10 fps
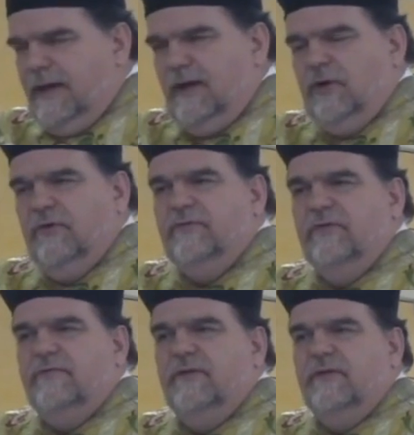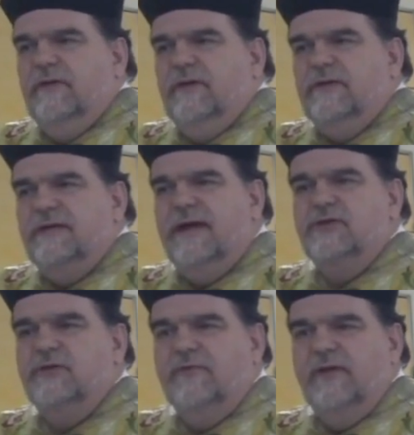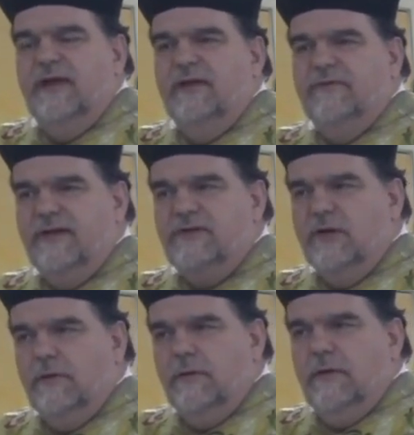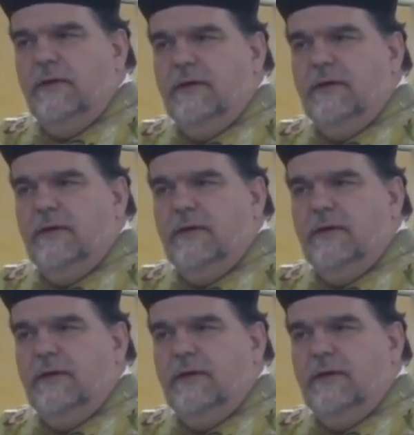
And also in front of the statue of Our Lady of Quito.